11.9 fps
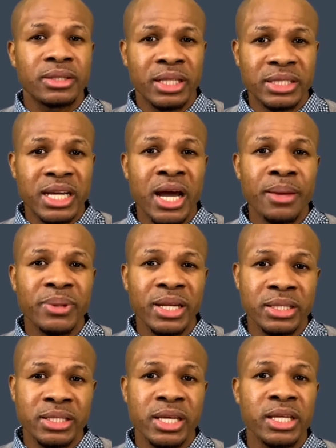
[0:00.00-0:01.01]
the time that
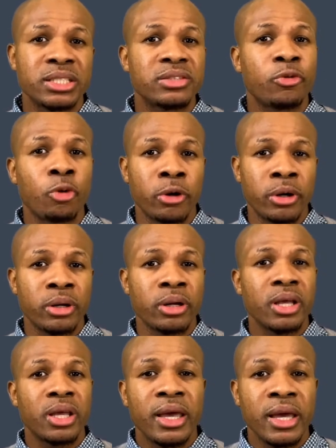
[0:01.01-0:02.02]
it takes for
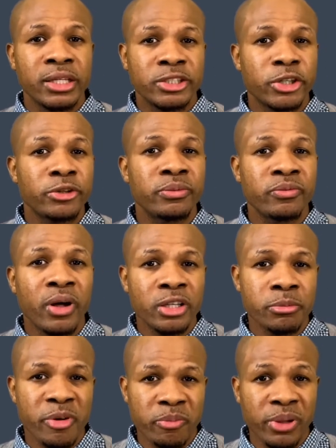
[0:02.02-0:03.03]
a certain
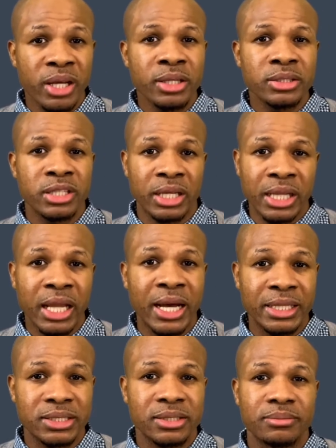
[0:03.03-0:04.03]
volume of blood to
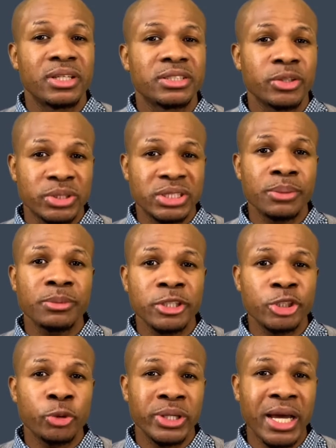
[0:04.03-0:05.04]
clot. So it's similar
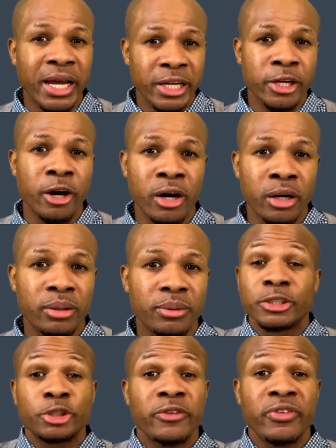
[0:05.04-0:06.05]
to an INR.
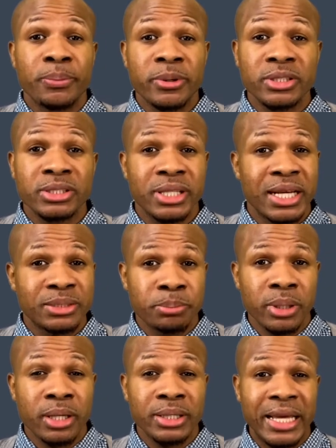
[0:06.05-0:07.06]
So if a person has
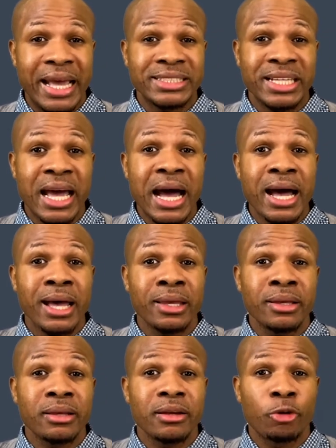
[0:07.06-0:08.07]
blood that has a
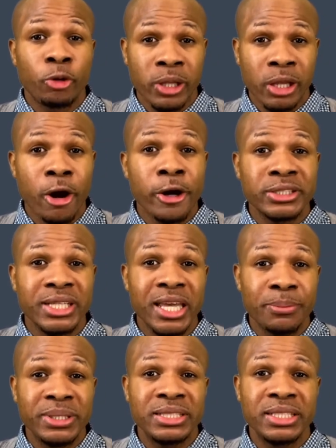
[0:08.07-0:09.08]
high or a large
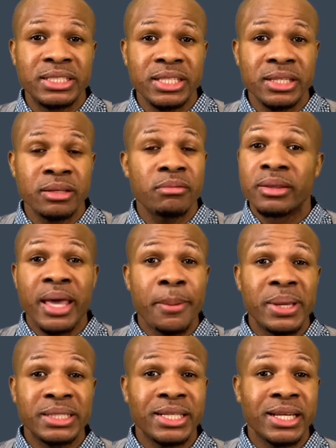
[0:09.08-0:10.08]
APTT, that
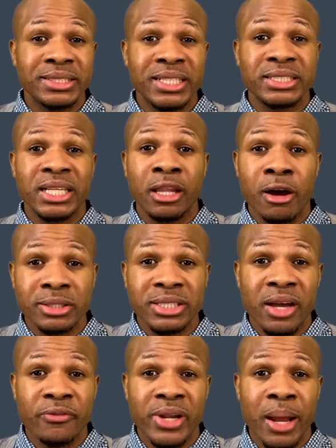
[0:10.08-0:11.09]
means that it takes a long
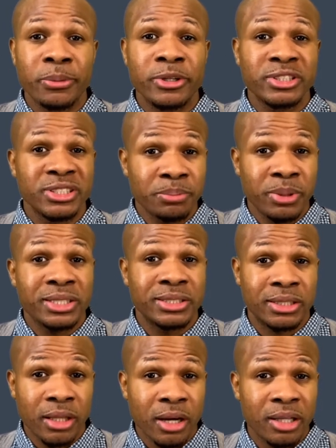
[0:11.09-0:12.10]
time for that person's blood to
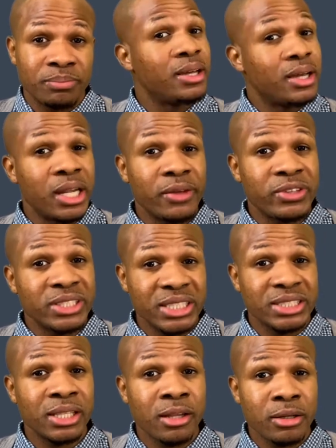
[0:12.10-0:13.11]
clot. And if it
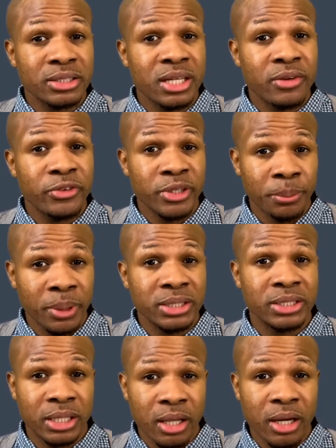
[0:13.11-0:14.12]
takes a long time for your blood
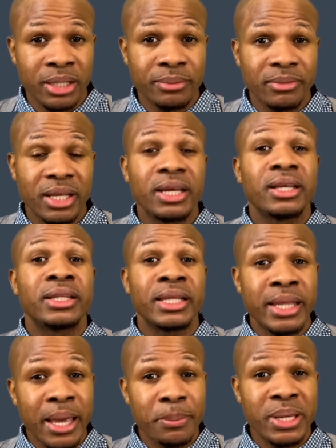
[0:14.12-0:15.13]
to clot, then
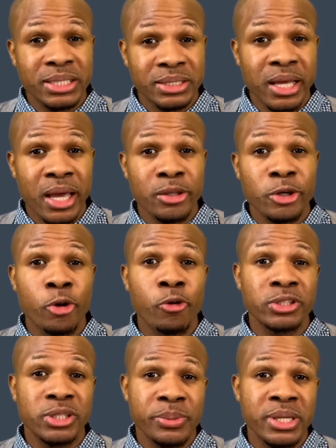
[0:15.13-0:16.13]
that means that you're
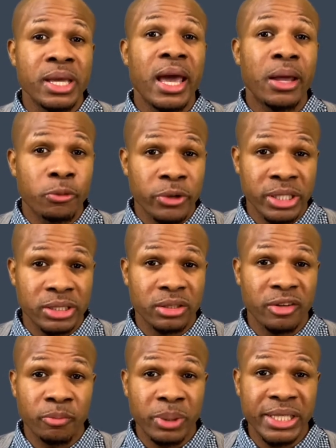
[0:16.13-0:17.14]
going to be at risk
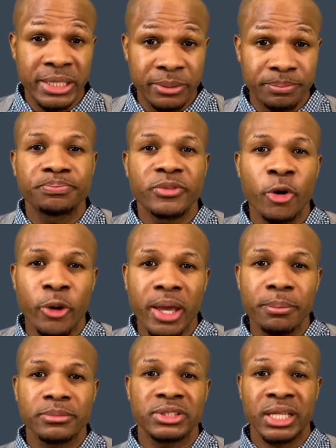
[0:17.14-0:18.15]
of bleeding. Okay,
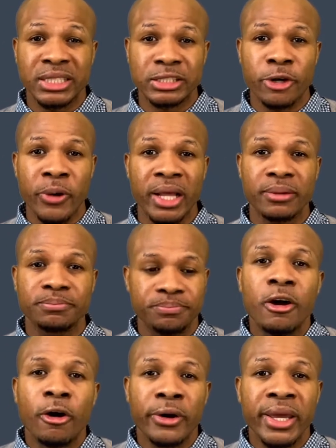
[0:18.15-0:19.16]
so that's correct.
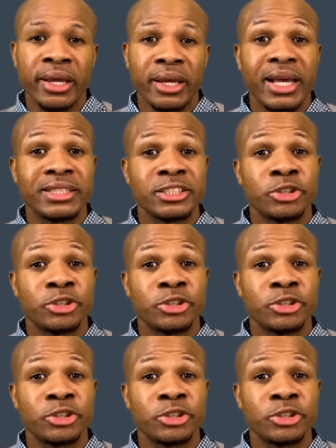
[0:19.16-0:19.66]
Okay, answer